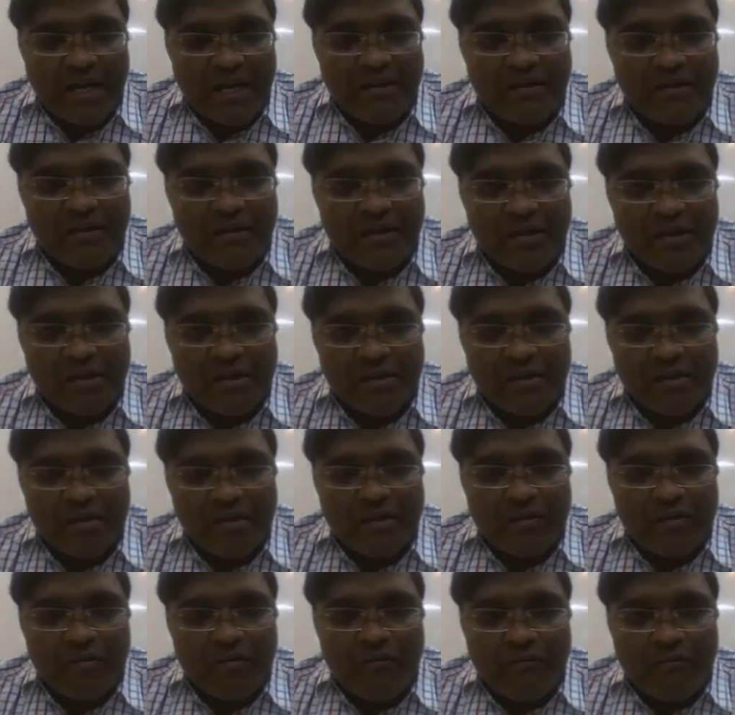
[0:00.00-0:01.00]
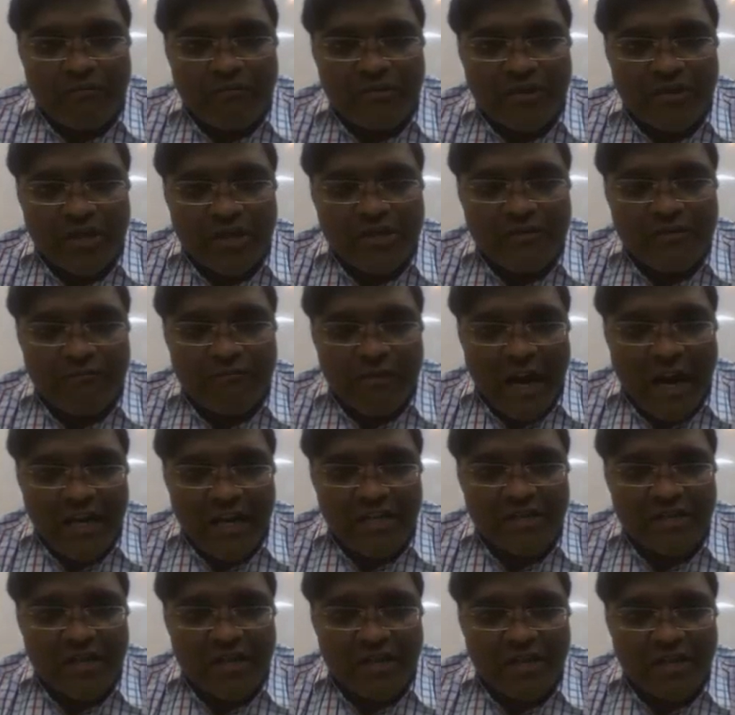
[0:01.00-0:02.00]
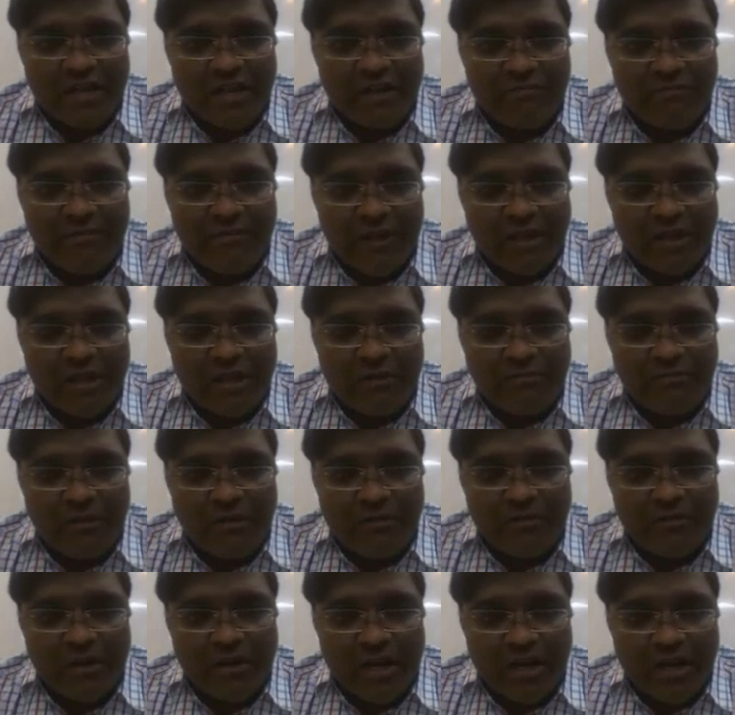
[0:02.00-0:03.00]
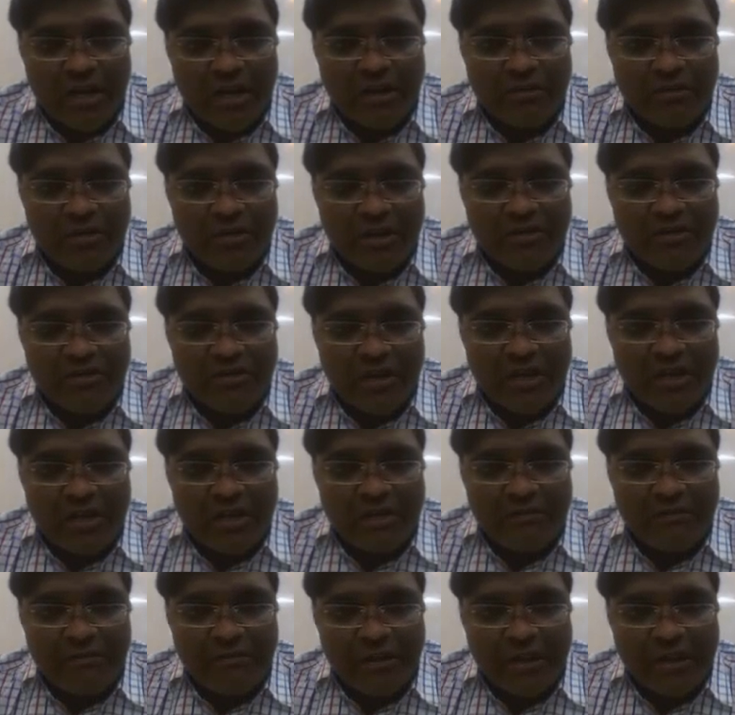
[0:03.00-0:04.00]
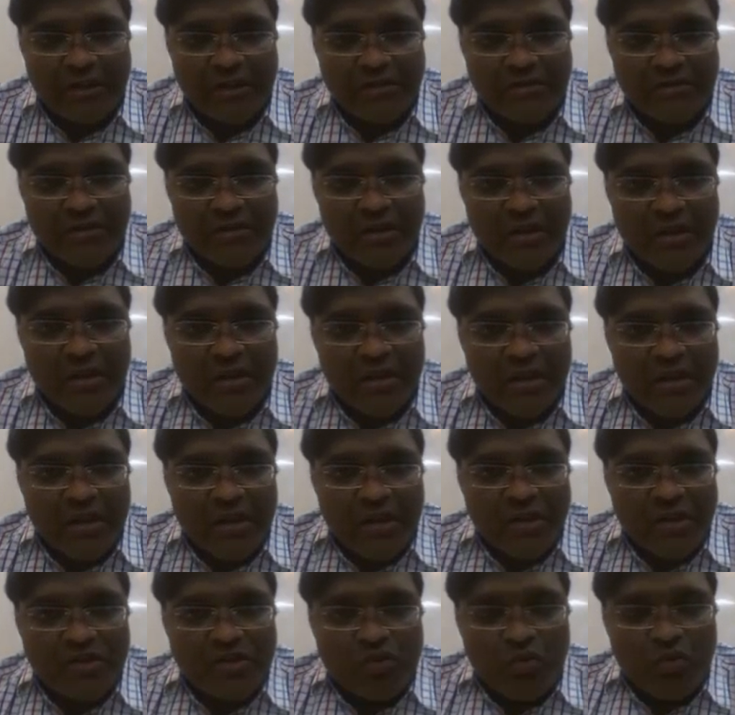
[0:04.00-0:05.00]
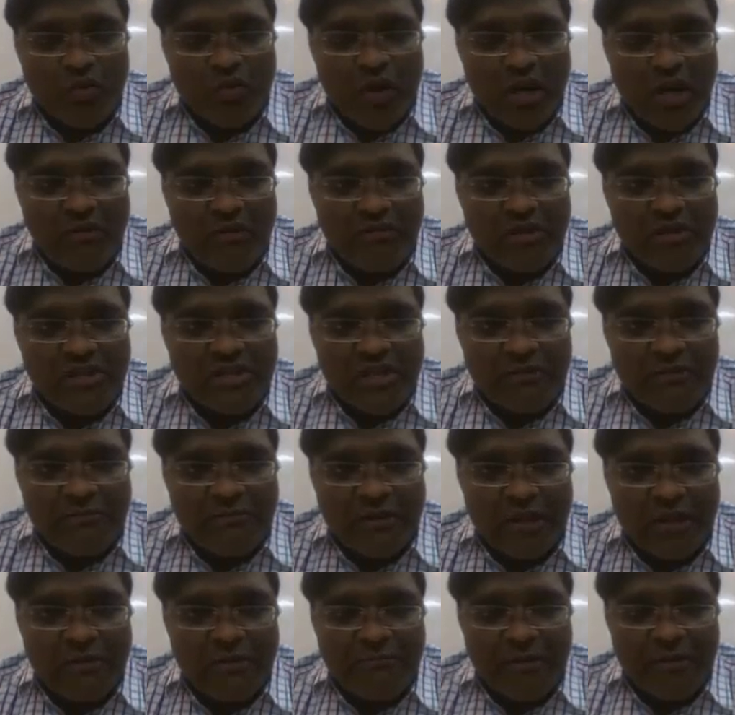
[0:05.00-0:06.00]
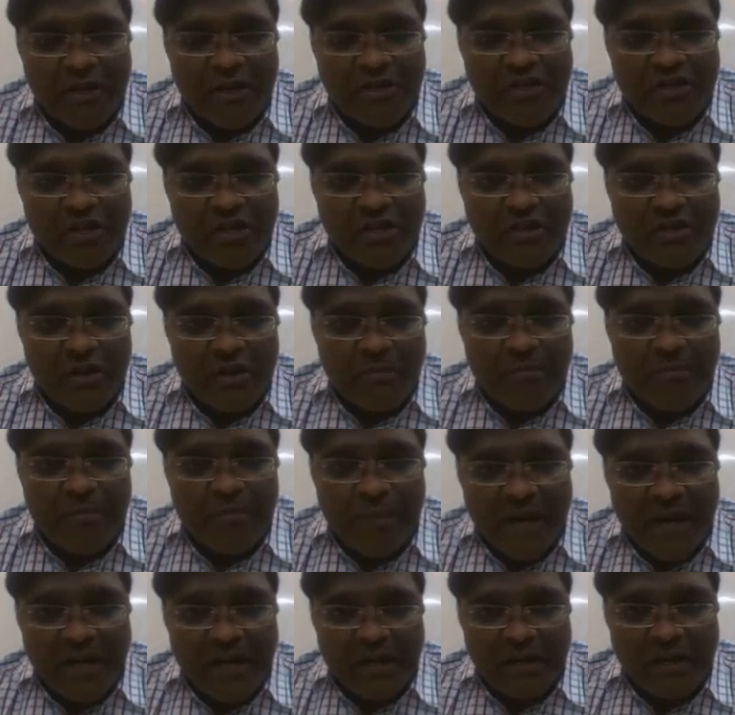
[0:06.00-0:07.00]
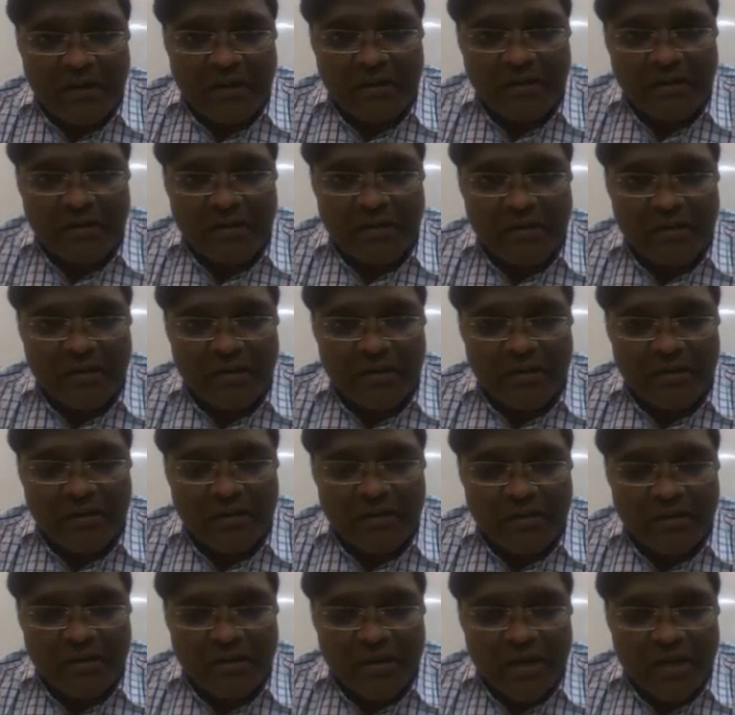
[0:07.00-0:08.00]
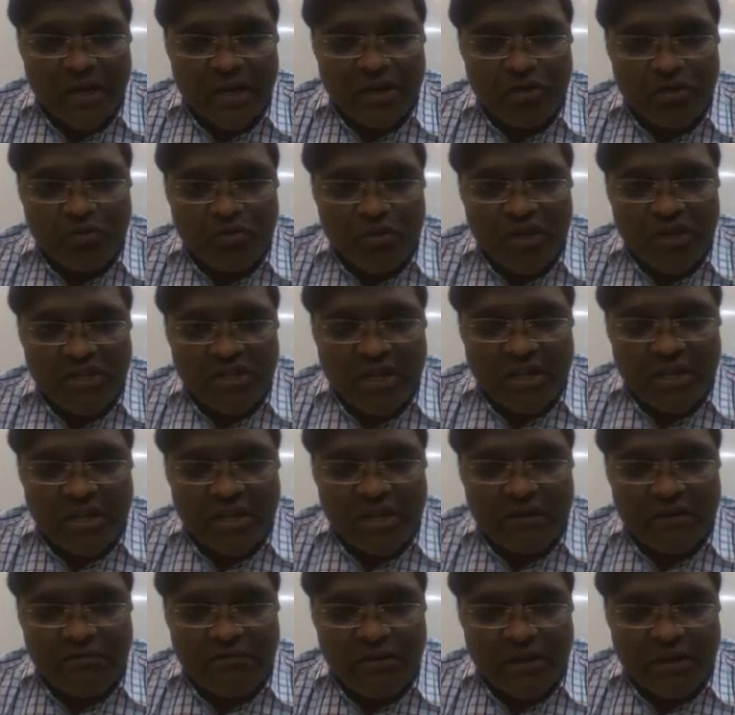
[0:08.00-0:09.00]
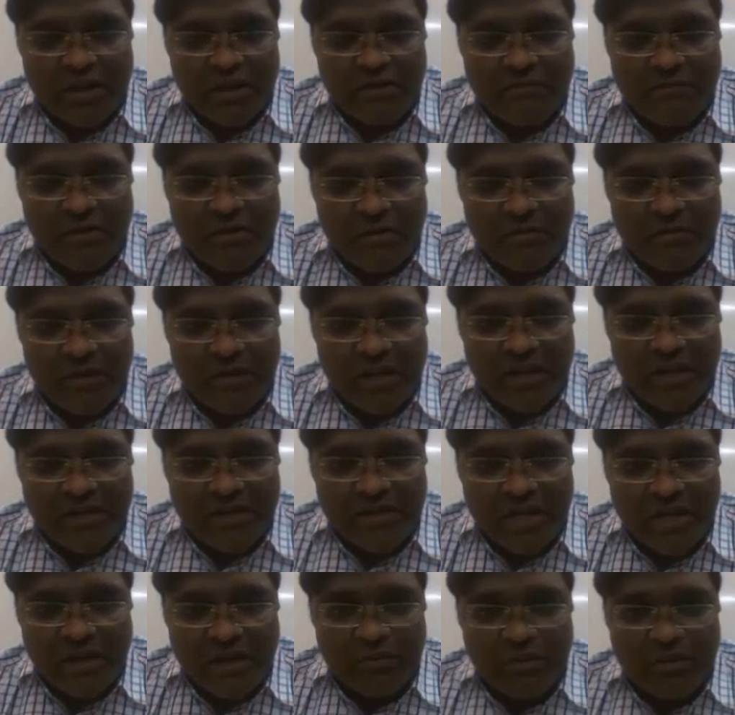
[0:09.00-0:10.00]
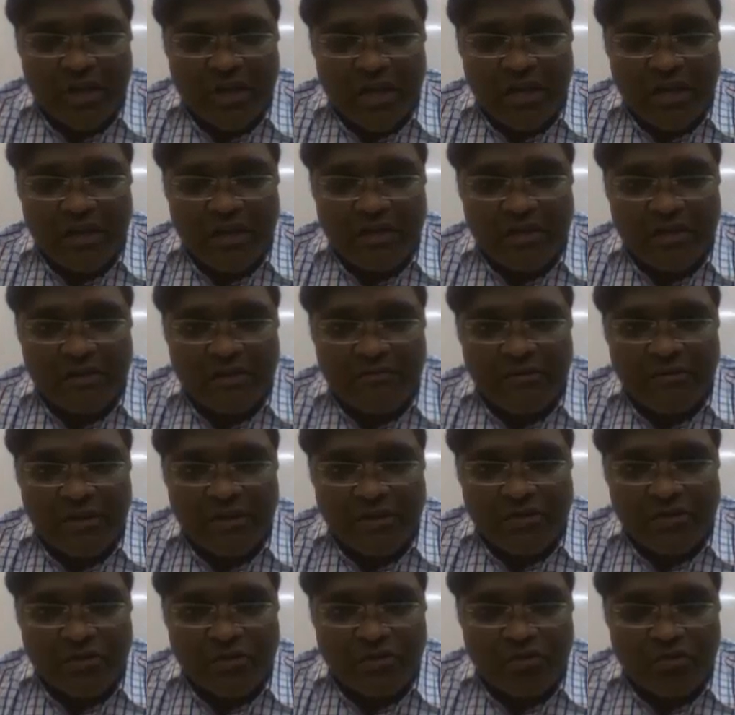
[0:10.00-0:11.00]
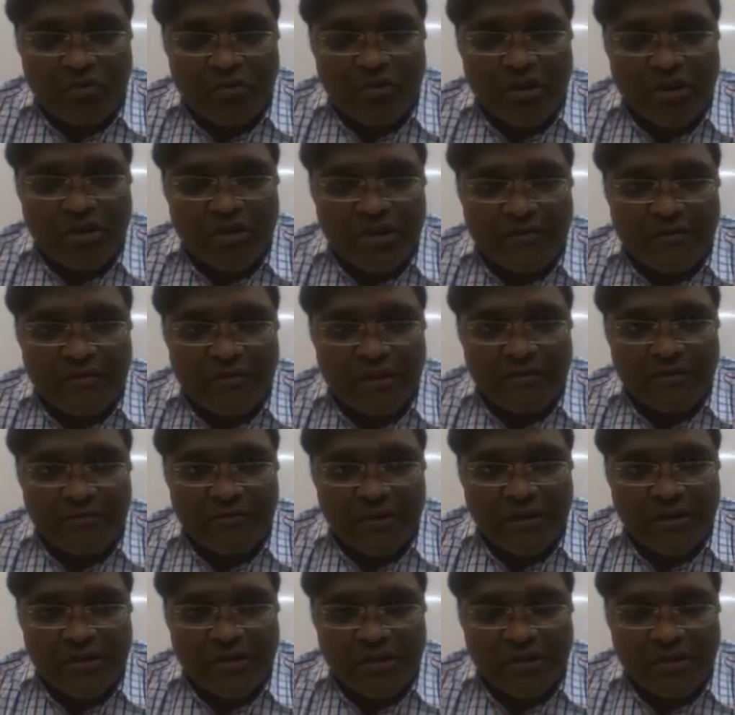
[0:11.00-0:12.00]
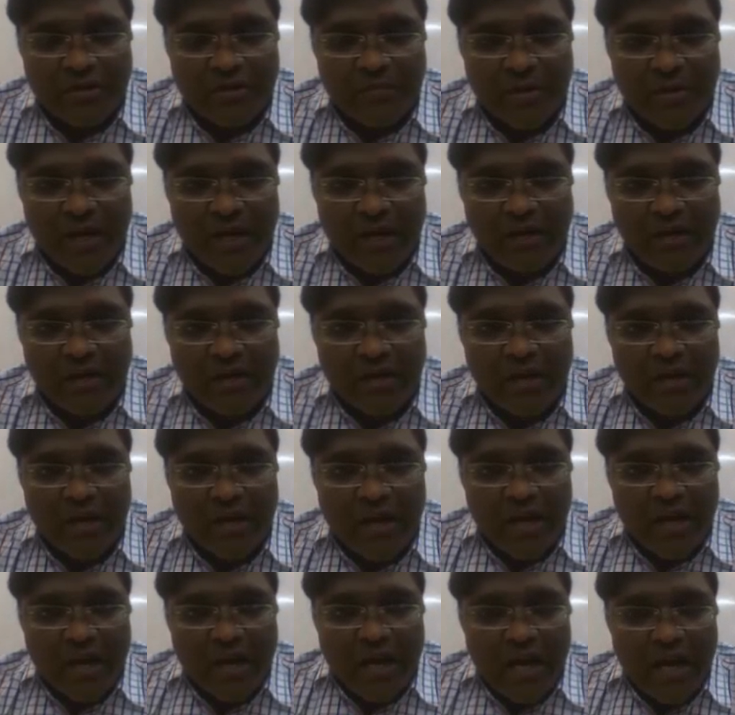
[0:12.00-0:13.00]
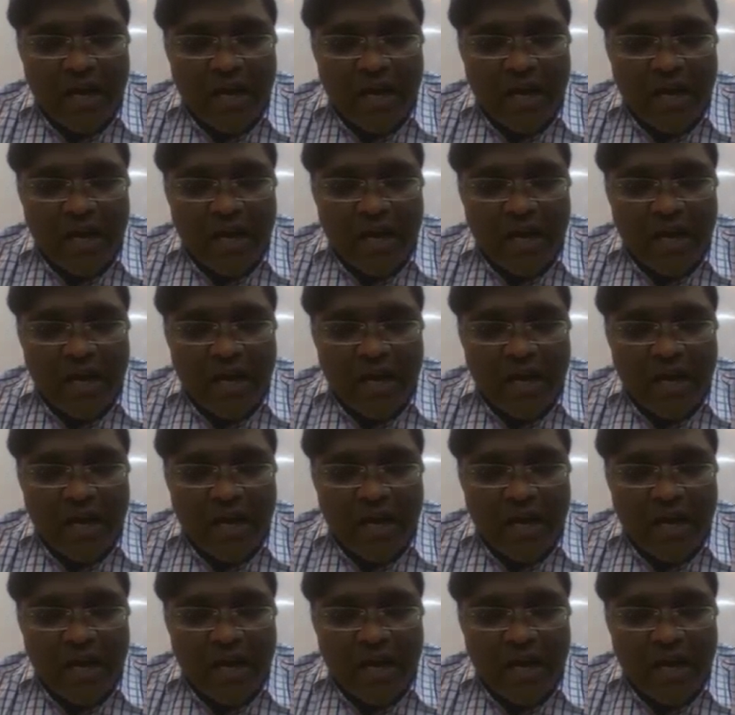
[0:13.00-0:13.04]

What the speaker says: And since 1 is getting reflected from rarer to denser interface, so 1 will suffer a phase change of pi. 2 is getting reflected from denser to rarer interface, so 2 won't suffer a phase change of pi.